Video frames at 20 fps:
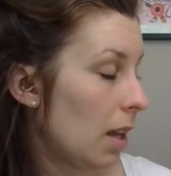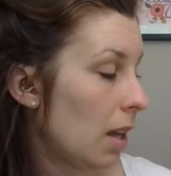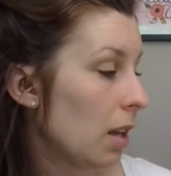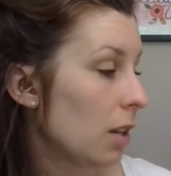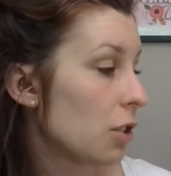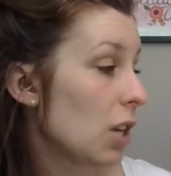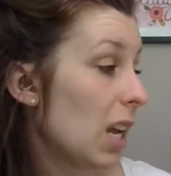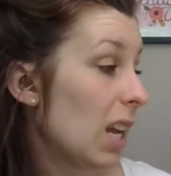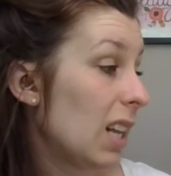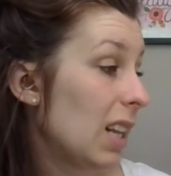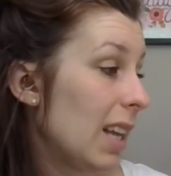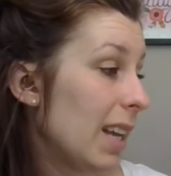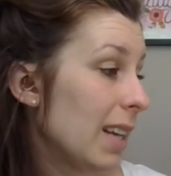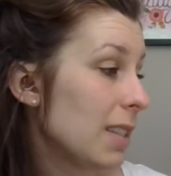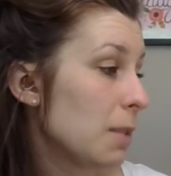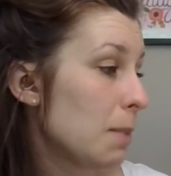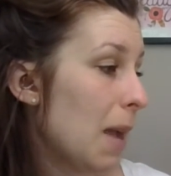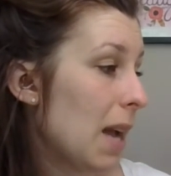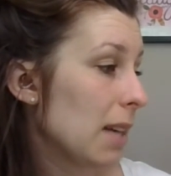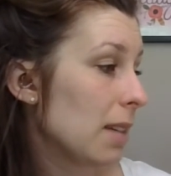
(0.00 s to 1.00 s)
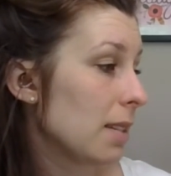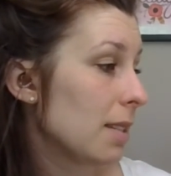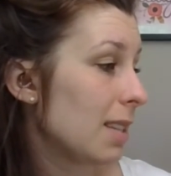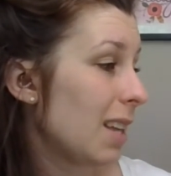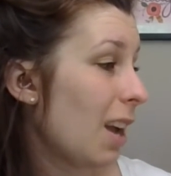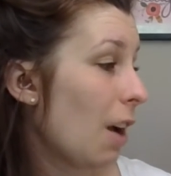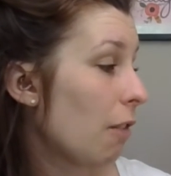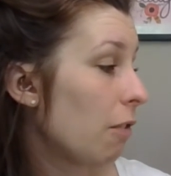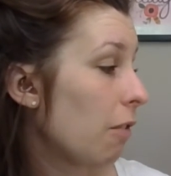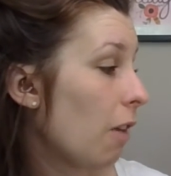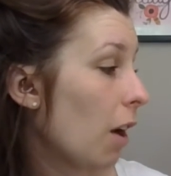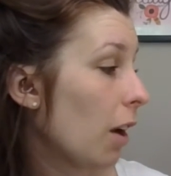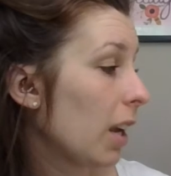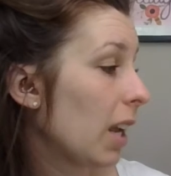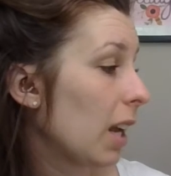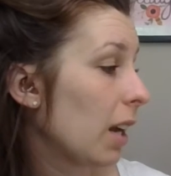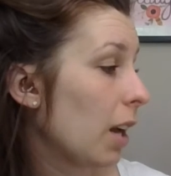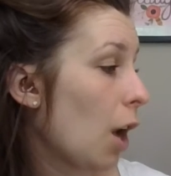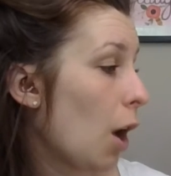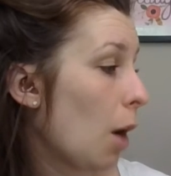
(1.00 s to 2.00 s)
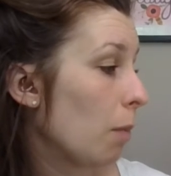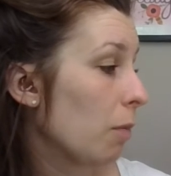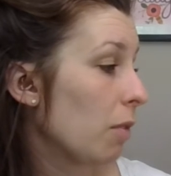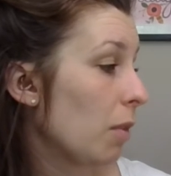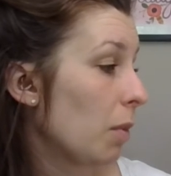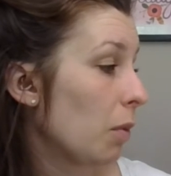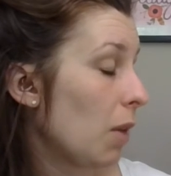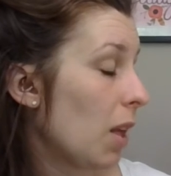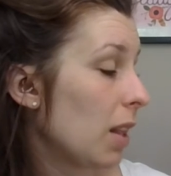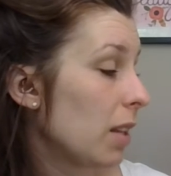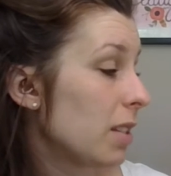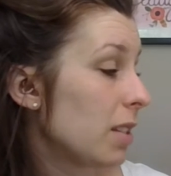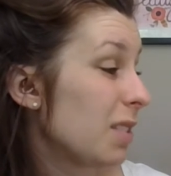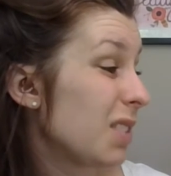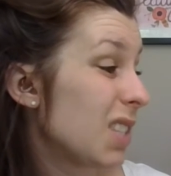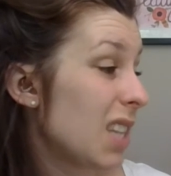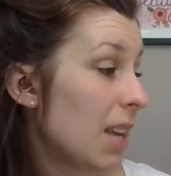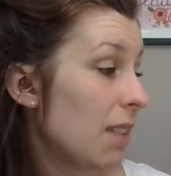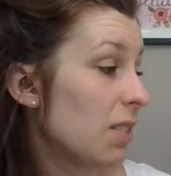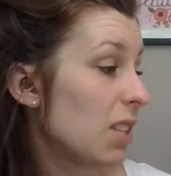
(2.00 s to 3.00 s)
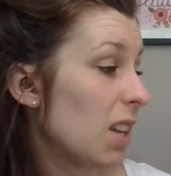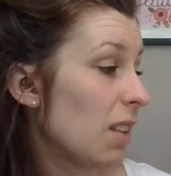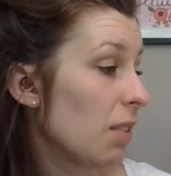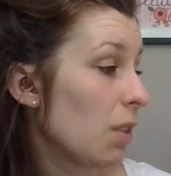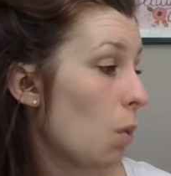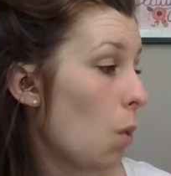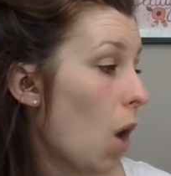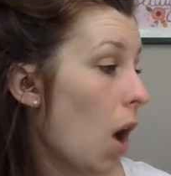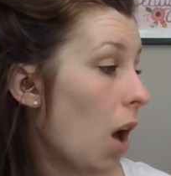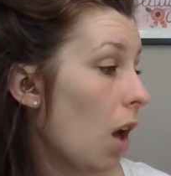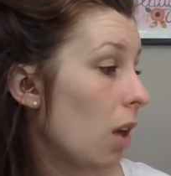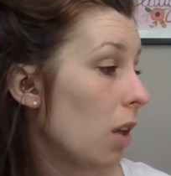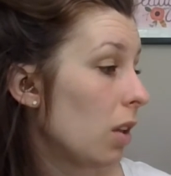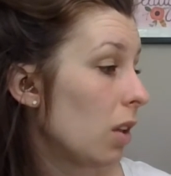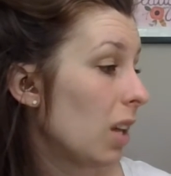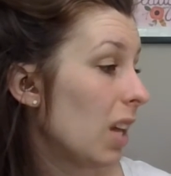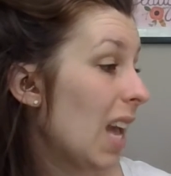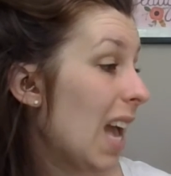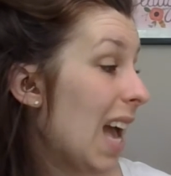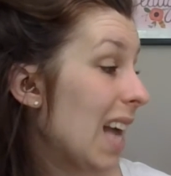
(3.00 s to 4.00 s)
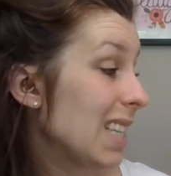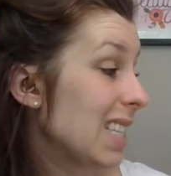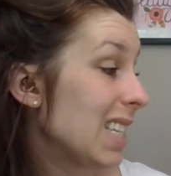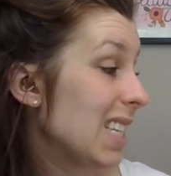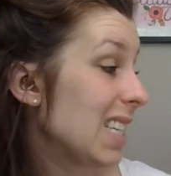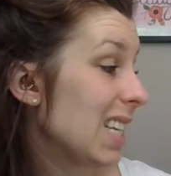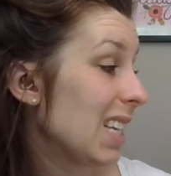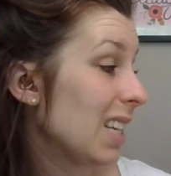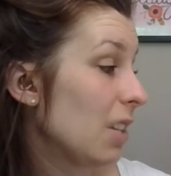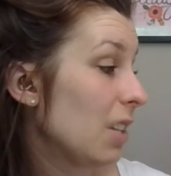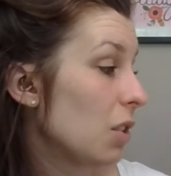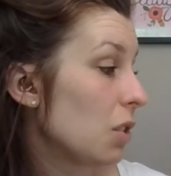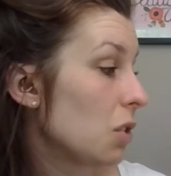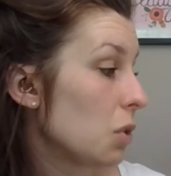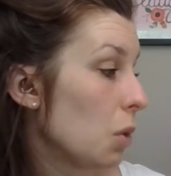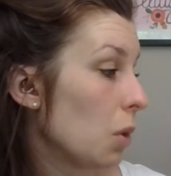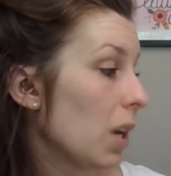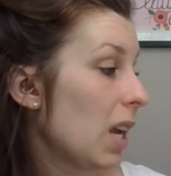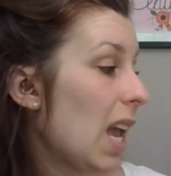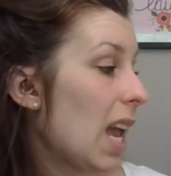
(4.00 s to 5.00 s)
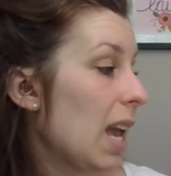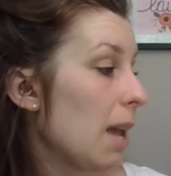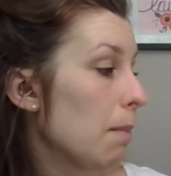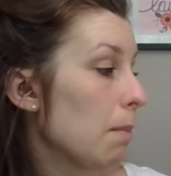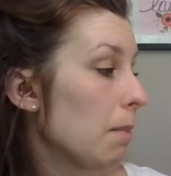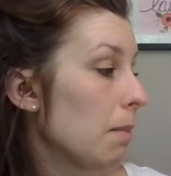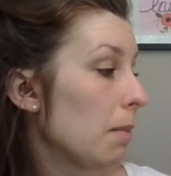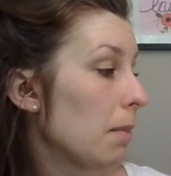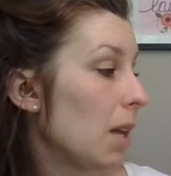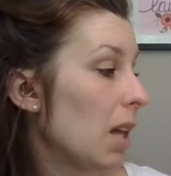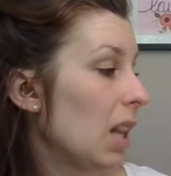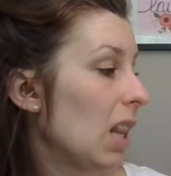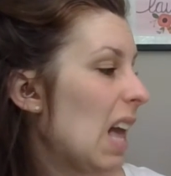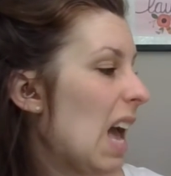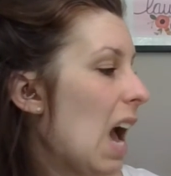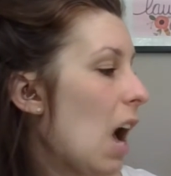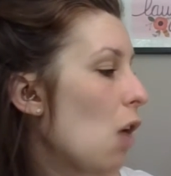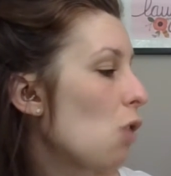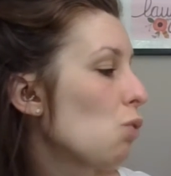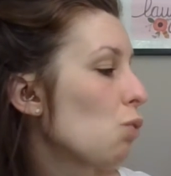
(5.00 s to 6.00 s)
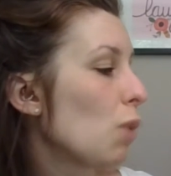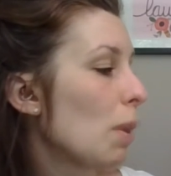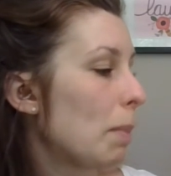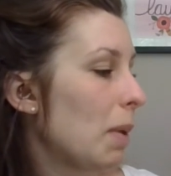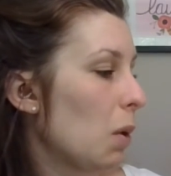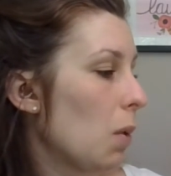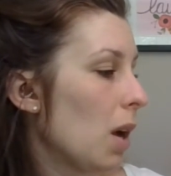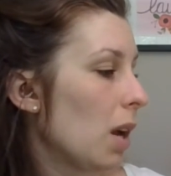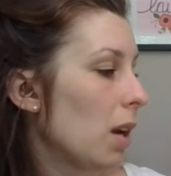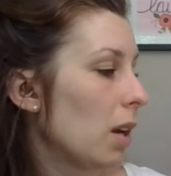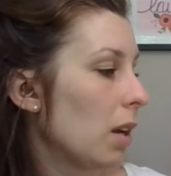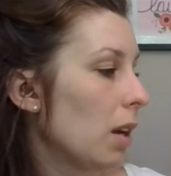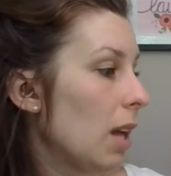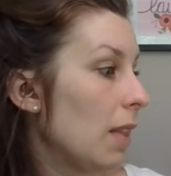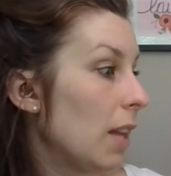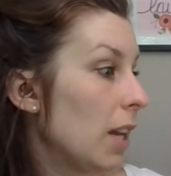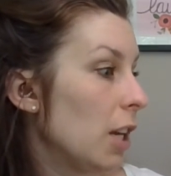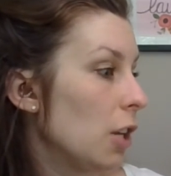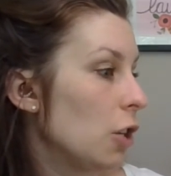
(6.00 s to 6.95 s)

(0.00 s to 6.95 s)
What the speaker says: Chai glanced back to see how far he had come from the relative safety of the wall. As he did, the snore came, a loud, ripping one, and then he